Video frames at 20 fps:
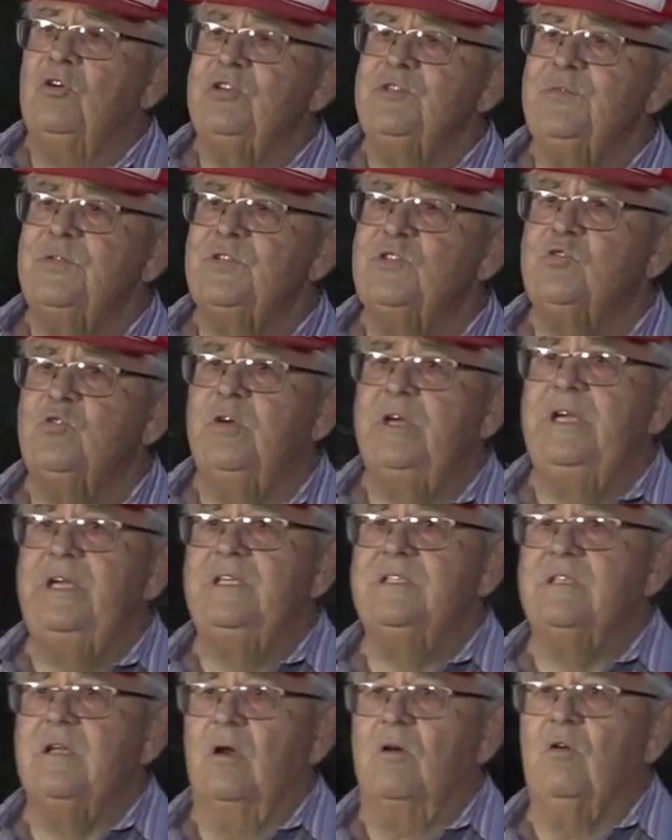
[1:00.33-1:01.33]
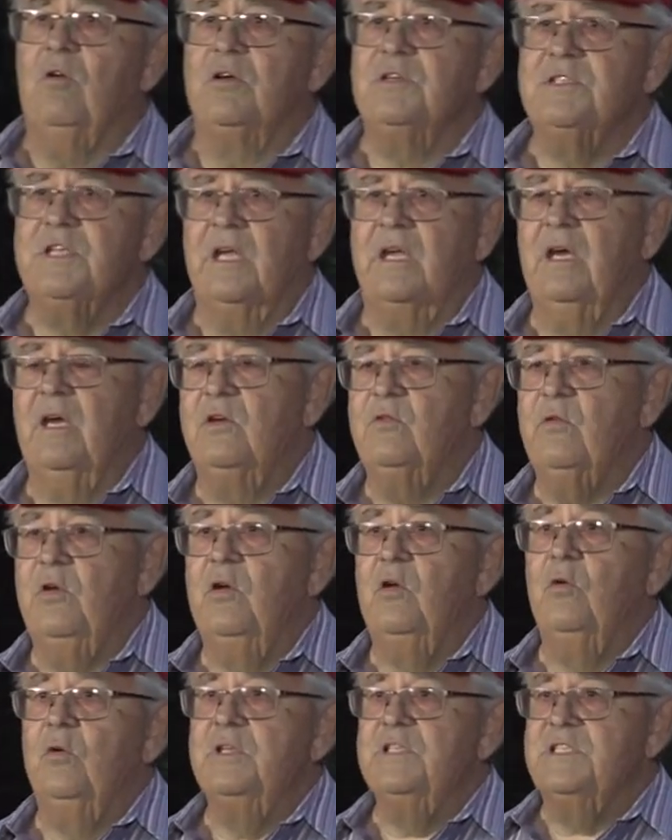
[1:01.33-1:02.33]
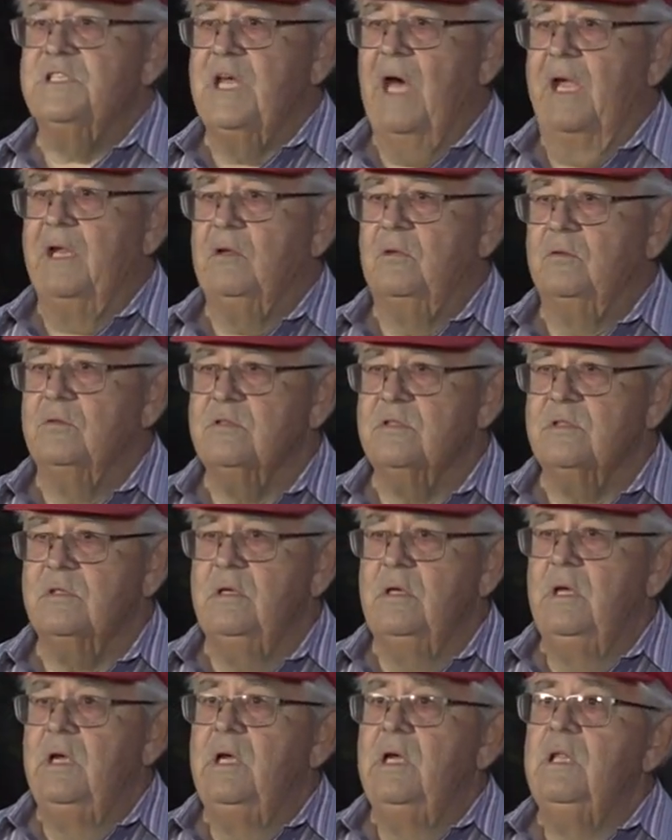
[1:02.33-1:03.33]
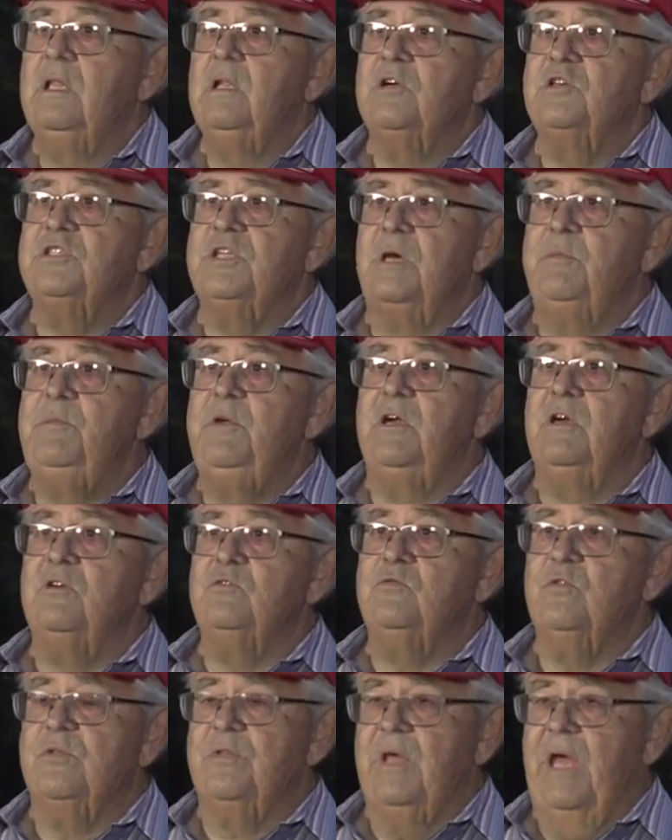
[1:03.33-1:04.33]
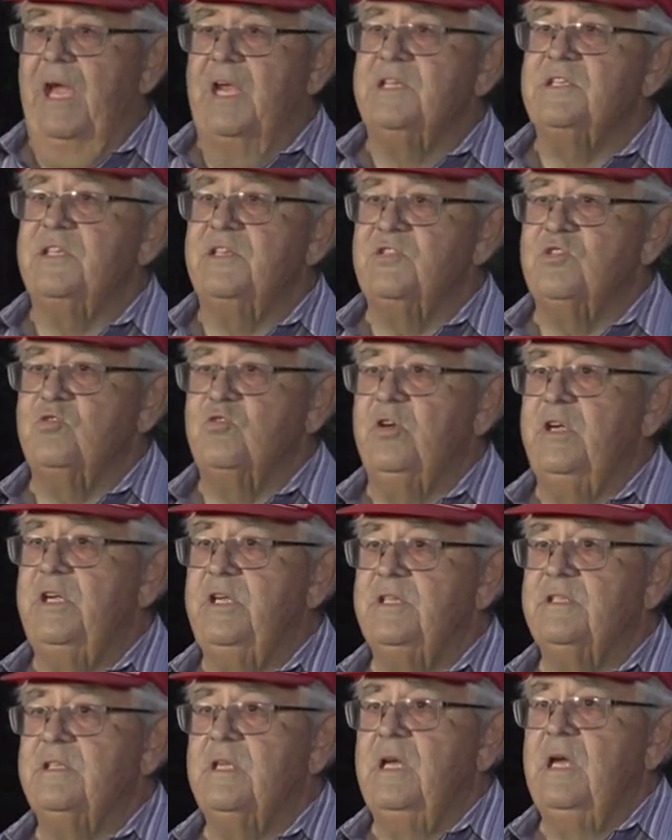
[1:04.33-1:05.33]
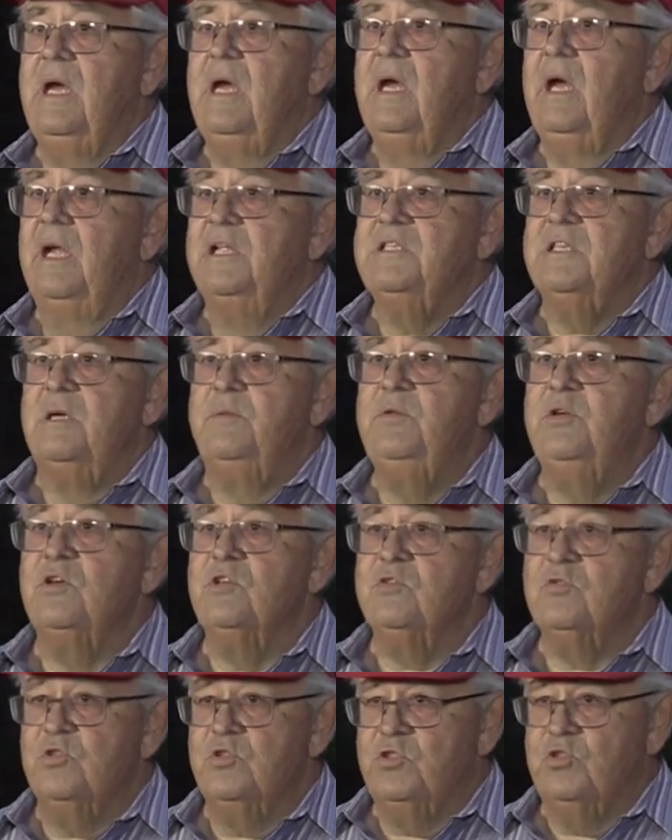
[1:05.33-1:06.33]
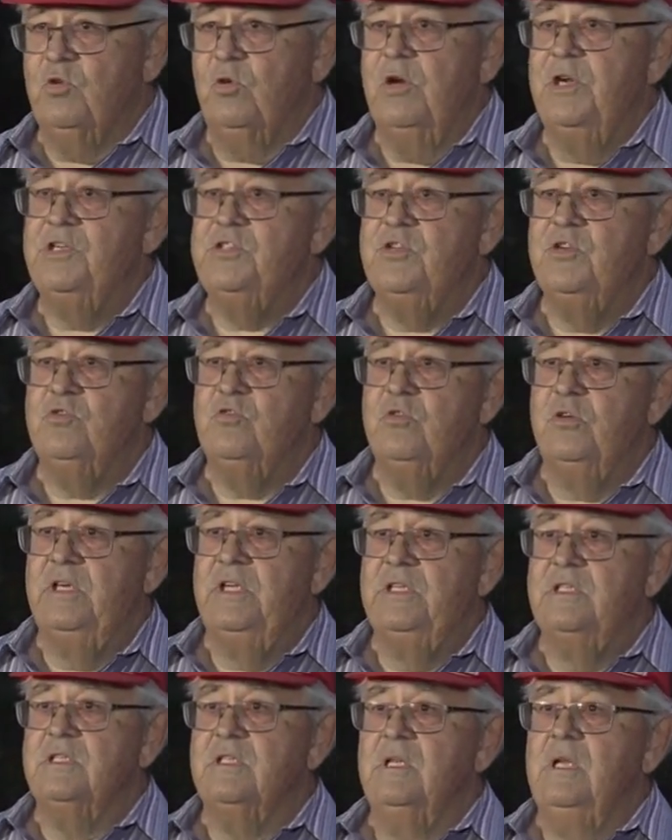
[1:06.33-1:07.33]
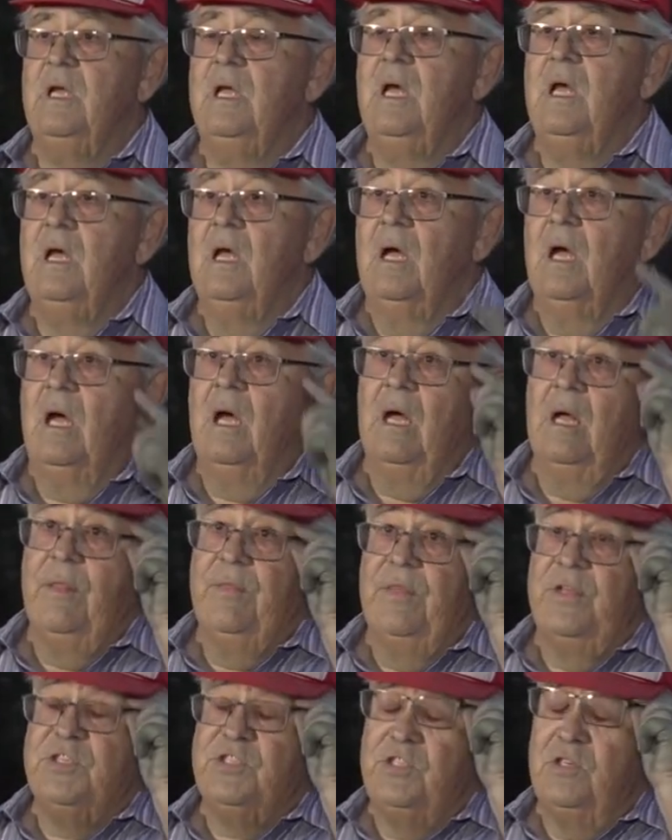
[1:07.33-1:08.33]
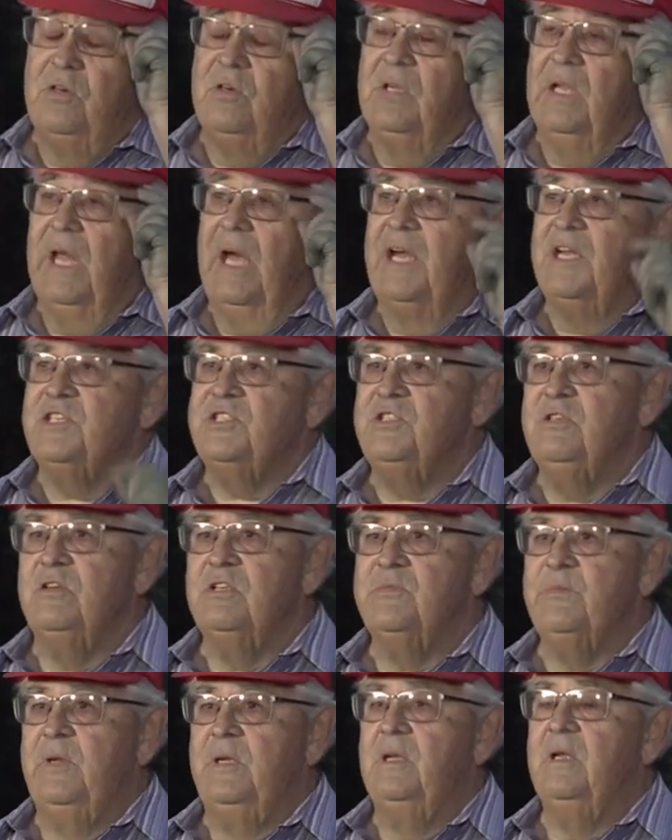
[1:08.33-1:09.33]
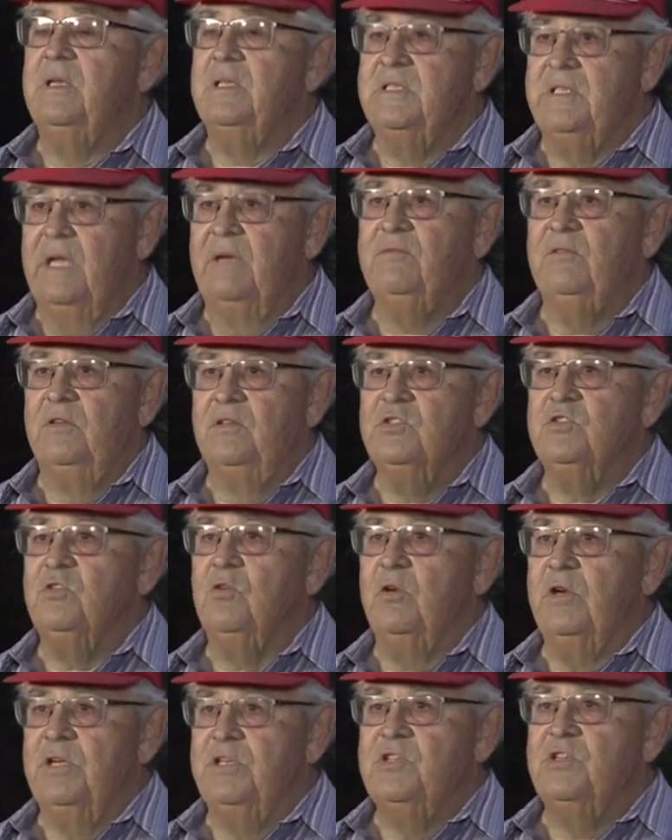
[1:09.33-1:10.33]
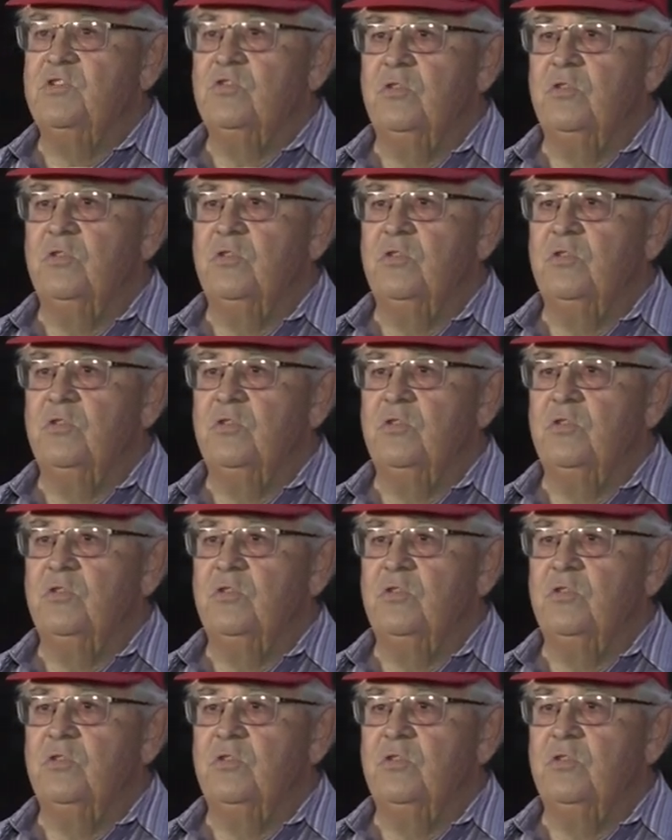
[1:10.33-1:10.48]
Christmas trees across the country go in cycles. There's some years with excess trees and some years with shortage of trees. Uh, this year and last year has been a definitely shortage of